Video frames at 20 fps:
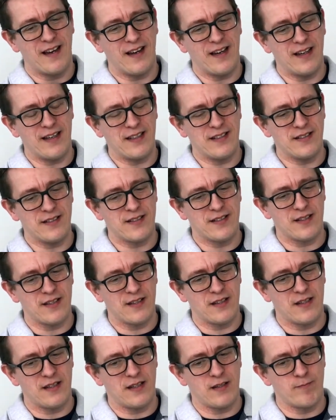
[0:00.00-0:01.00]
and
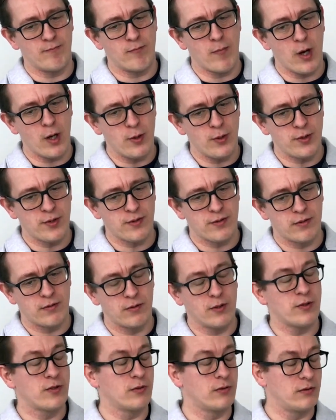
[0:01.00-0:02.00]
most,
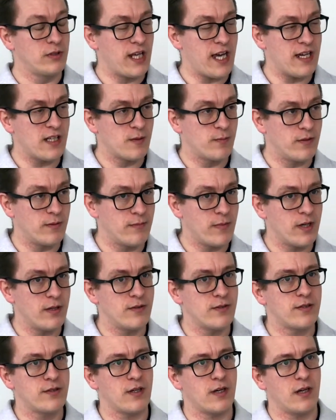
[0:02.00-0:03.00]
not all yet, but
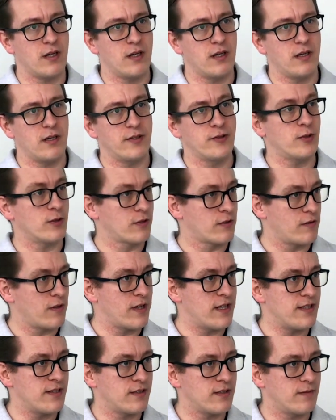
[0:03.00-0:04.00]
most are
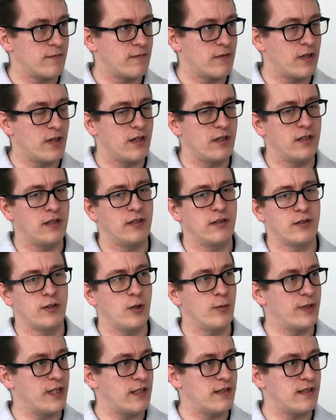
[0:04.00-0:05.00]
Dockerized and run in
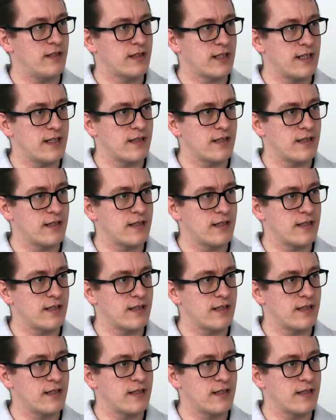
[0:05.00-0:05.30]
Kubernetes